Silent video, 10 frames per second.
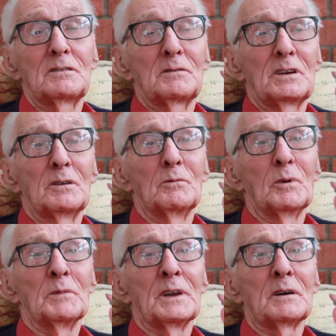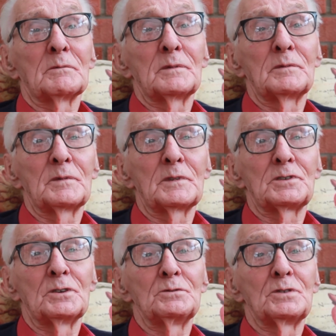young woman up with
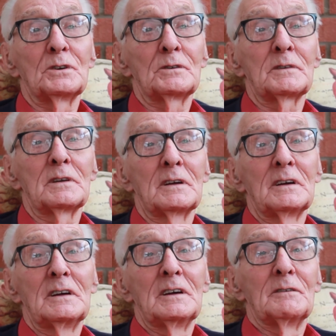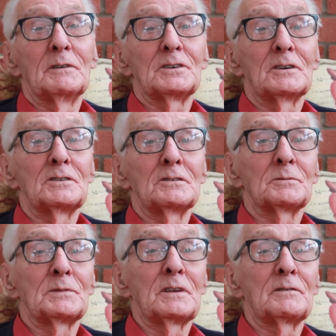2 children, which I
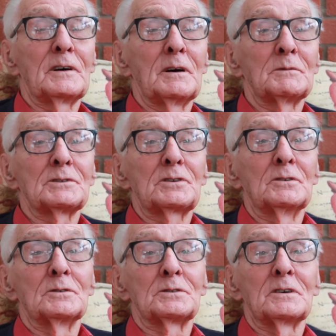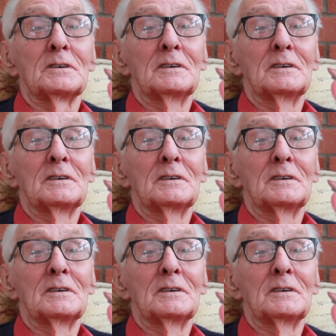took to be the farmer's daughter.